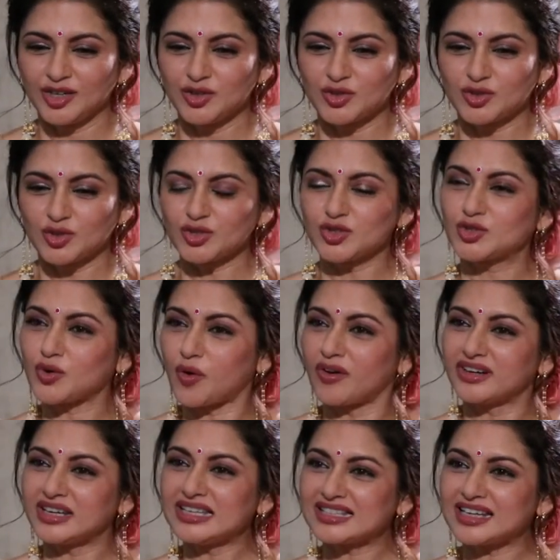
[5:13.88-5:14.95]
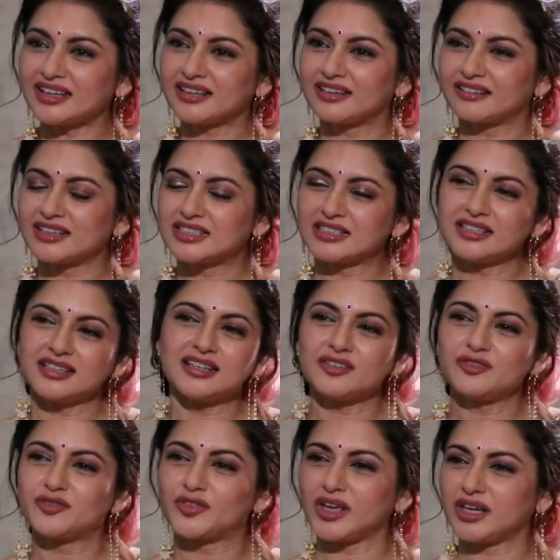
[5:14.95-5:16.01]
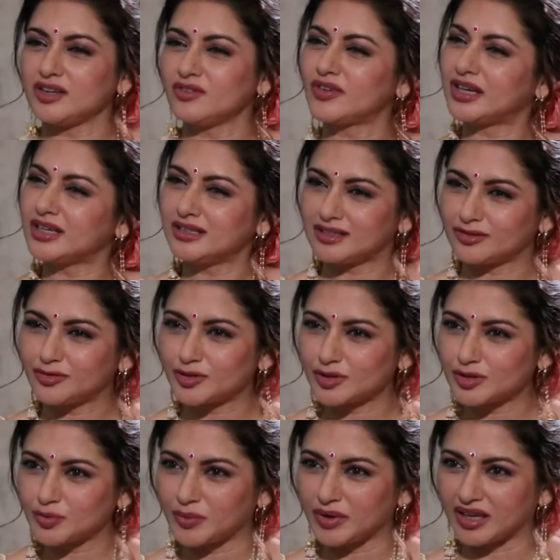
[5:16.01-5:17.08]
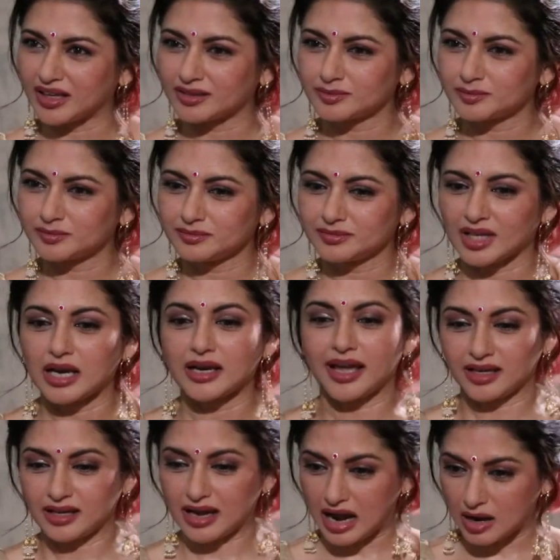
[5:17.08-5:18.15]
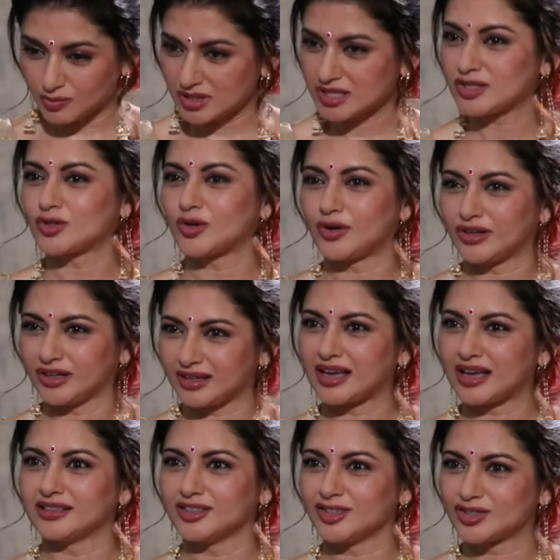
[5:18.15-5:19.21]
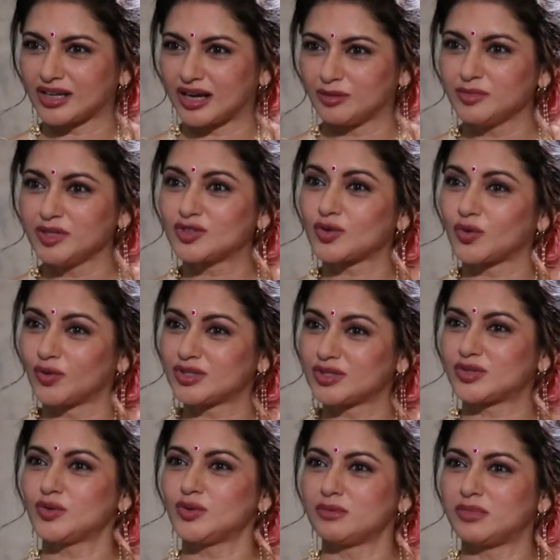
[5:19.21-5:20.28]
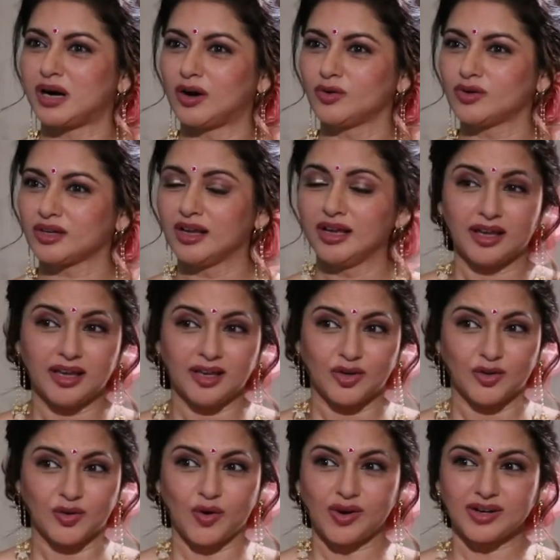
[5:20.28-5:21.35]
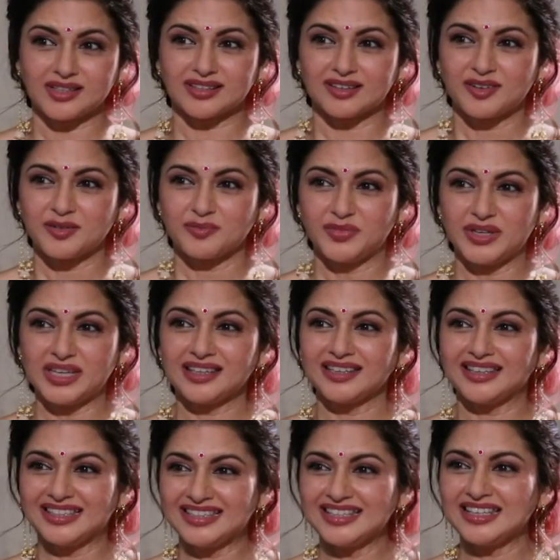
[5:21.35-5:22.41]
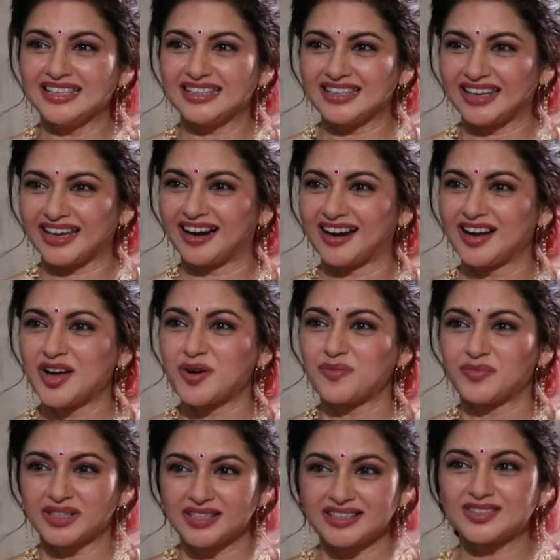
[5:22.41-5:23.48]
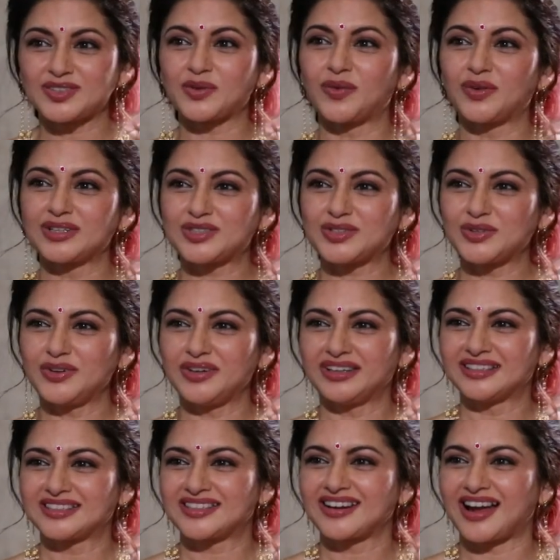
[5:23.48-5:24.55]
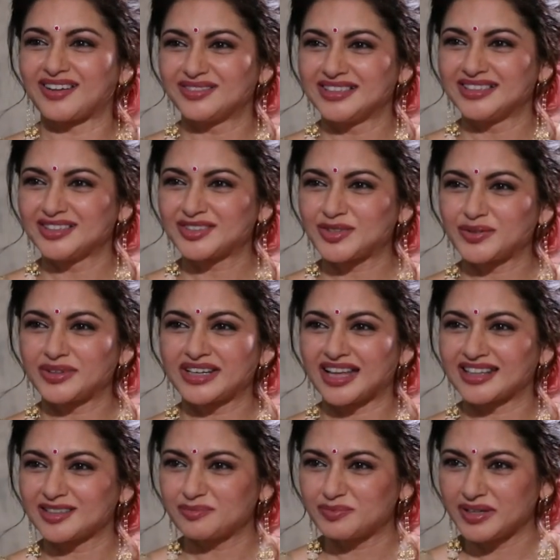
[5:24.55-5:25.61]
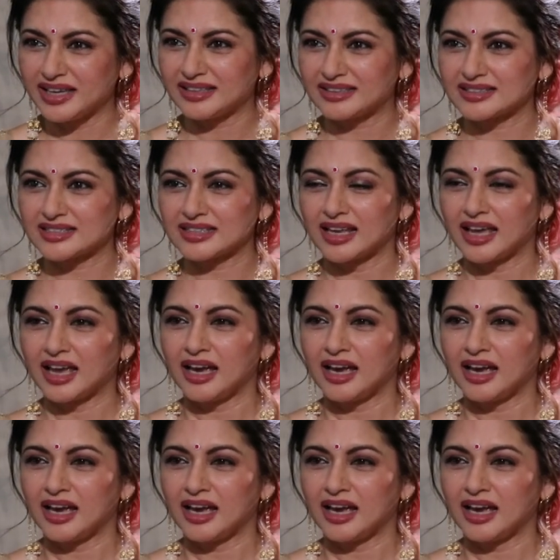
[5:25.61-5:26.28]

So stories are written in a very, very different way. Like our story, Radhe Shyam, is also about not being in India, but it's also a travel to another place.